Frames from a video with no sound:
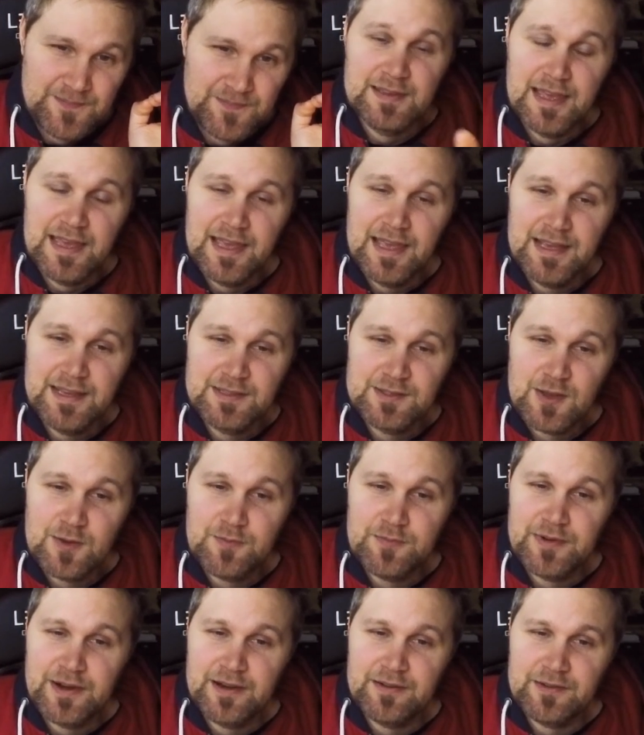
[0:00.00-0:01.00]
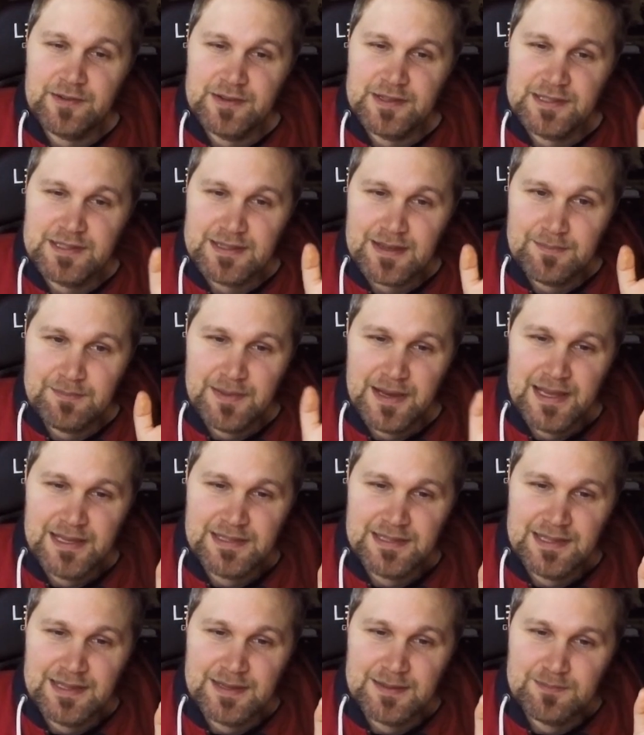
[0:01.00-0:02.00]
The egg sombrero is
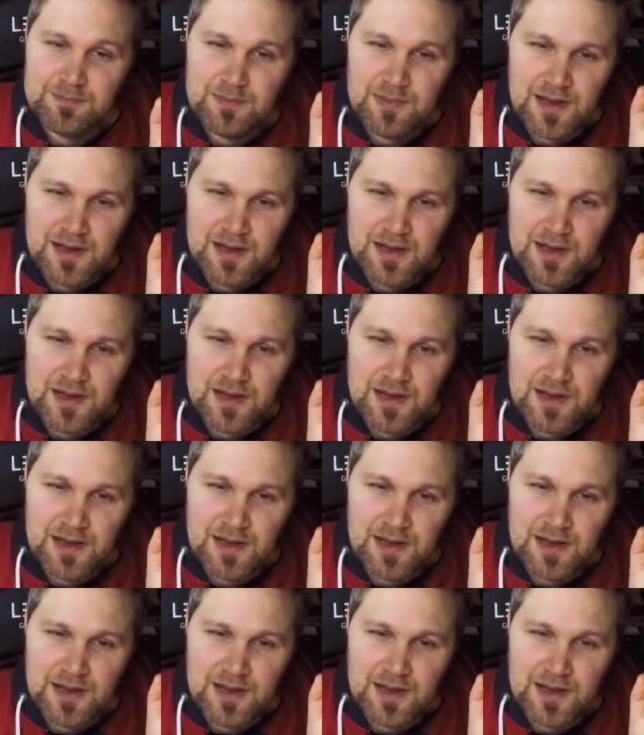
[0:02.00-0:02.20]
amazing,